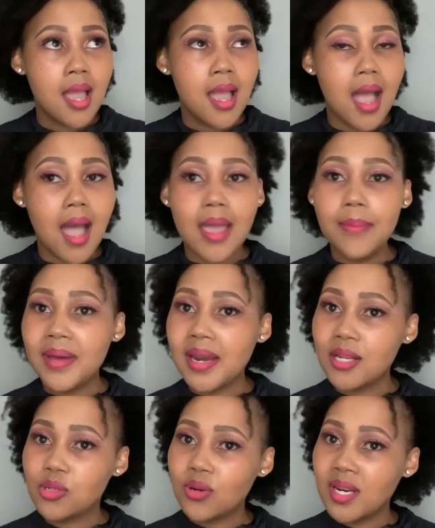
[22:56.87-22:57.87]
hi, but I
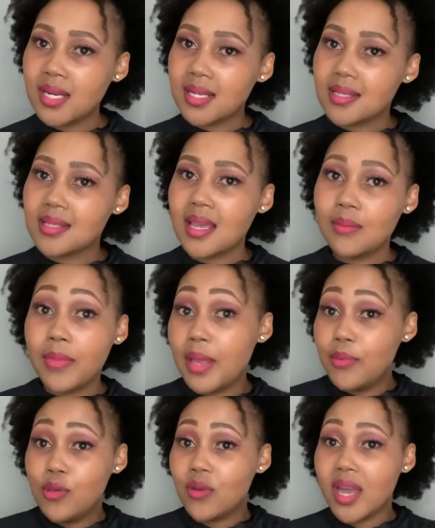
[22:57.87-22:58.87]
don't understand. Maybe
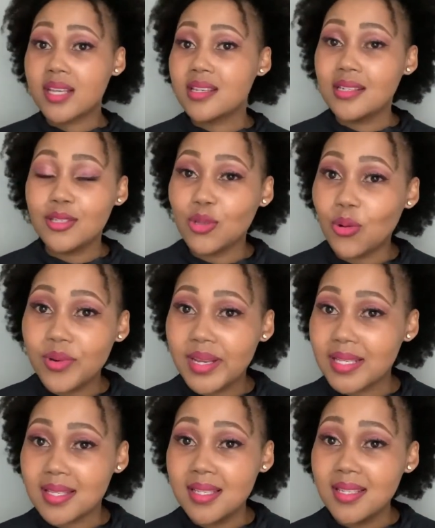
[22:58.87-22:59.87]
you actually don't
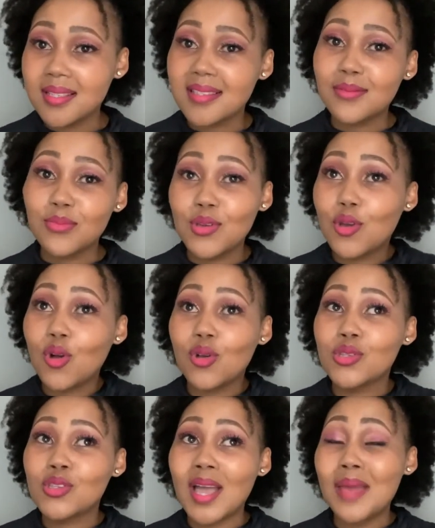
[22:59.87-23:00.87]
exist
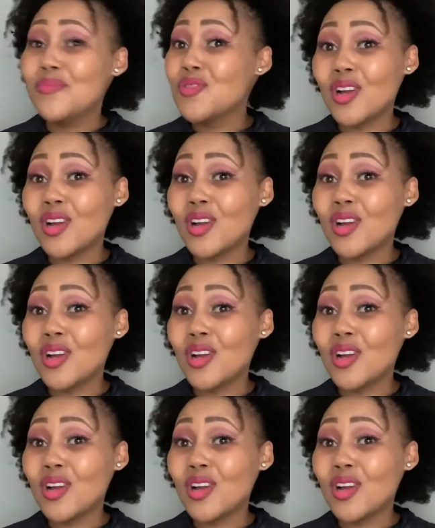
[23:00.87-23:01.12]
because I'm not